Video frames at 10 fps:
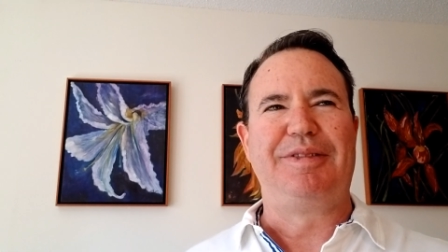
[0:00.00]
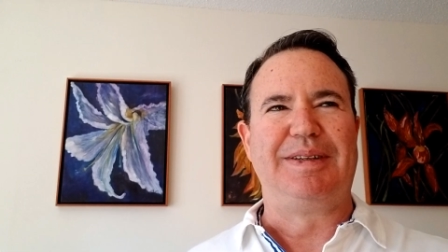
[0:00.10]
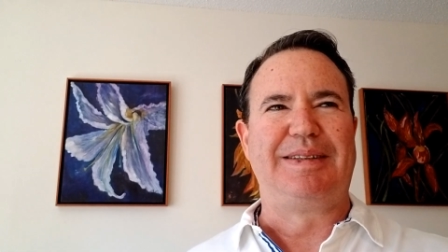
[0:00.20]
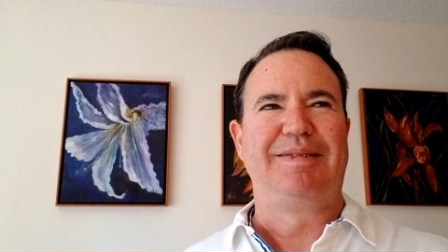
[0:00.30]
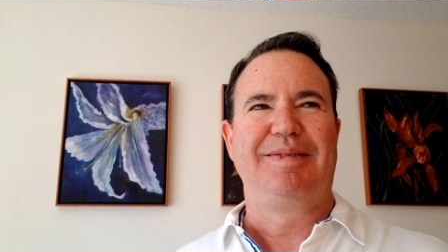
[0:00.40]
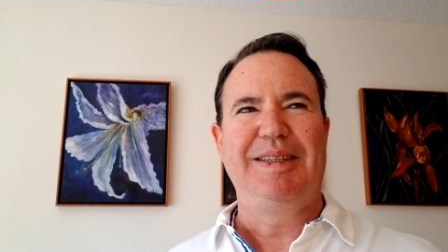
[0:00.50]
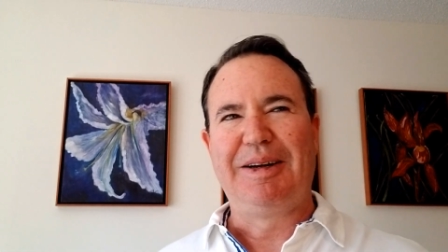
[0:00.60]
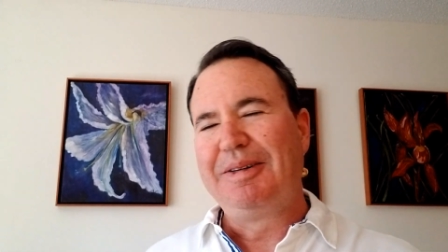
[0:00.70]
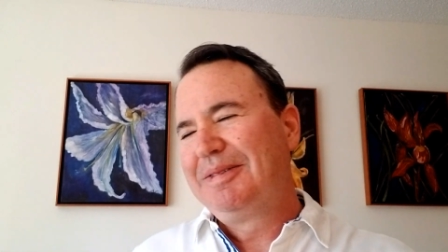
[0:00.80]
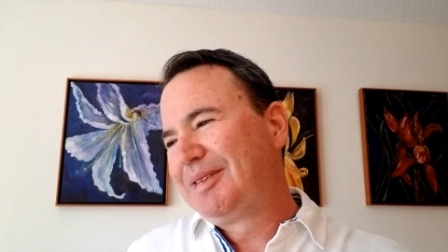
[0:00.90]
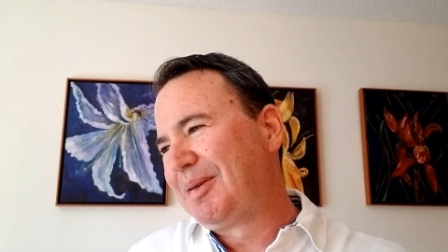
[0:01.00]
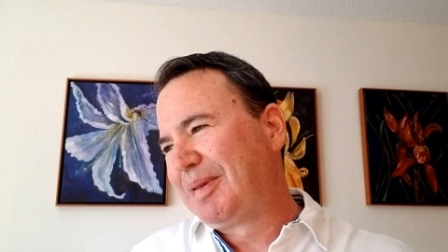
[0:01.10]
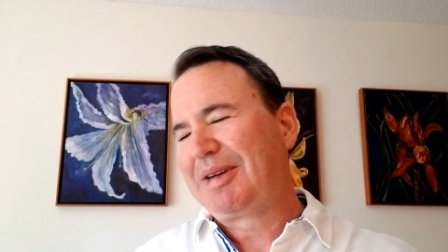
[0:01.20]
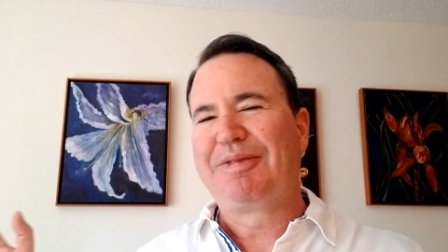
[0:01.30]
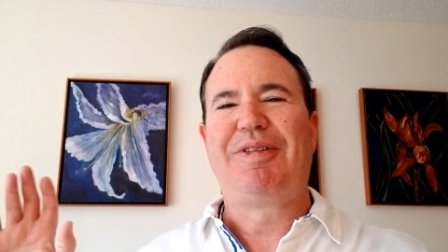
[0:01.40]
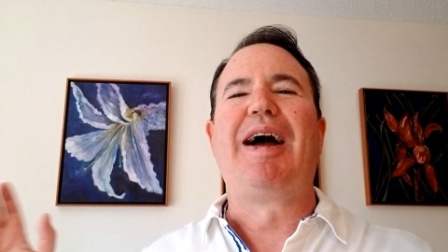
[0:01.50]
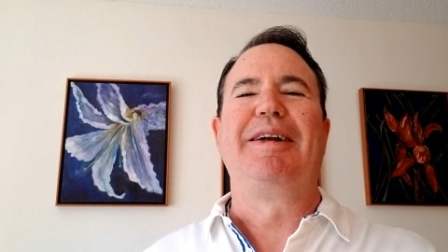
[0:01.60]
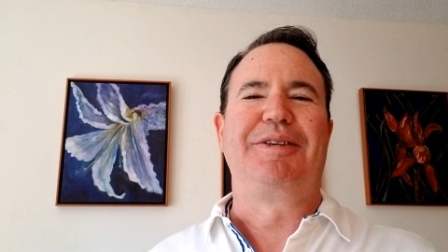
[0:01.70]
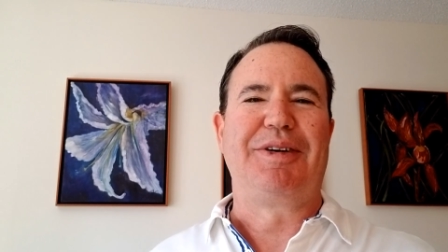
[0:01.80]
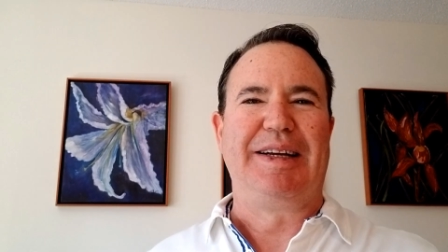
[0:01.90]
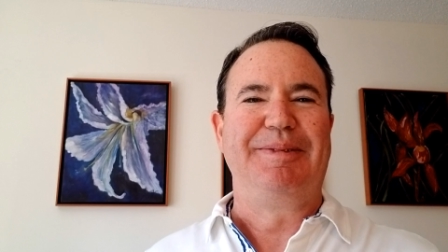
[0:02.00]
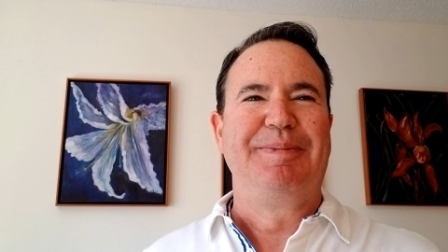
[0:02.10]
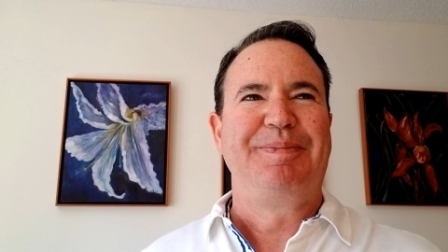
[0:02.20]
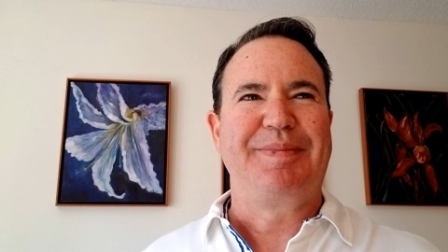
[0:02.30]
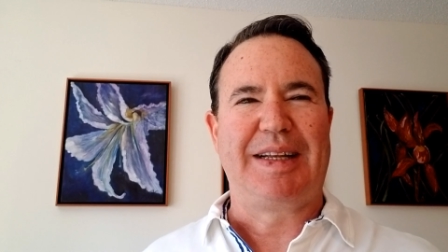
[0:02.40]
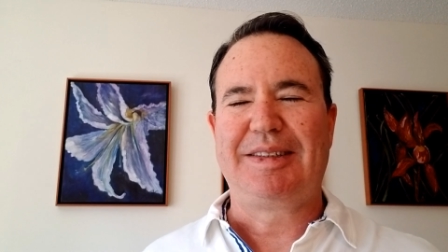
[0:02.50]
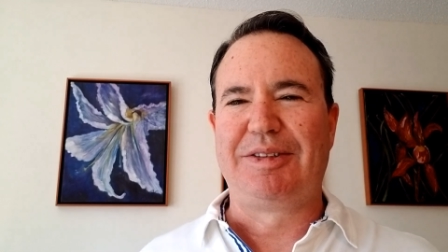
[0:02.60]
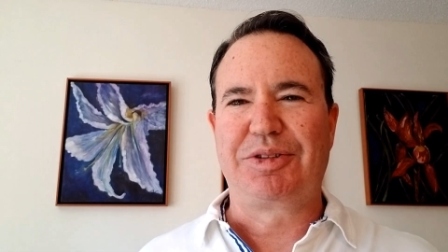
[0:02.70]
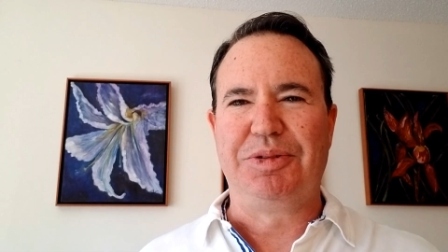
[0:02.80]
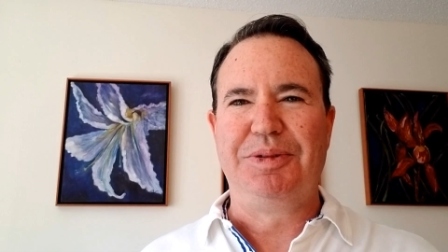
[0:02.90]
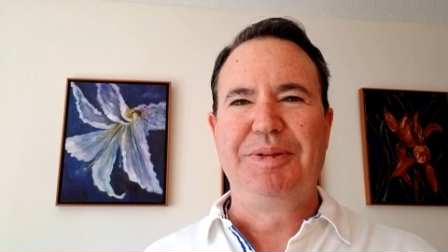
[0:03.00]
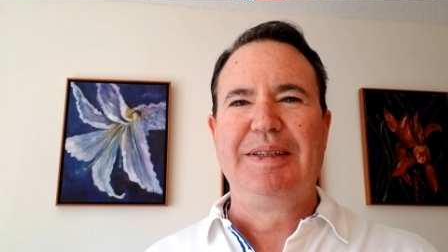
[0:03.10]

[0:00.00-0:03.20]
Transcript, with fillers: And, you know, so I'm like, fine, great. That sounds cool.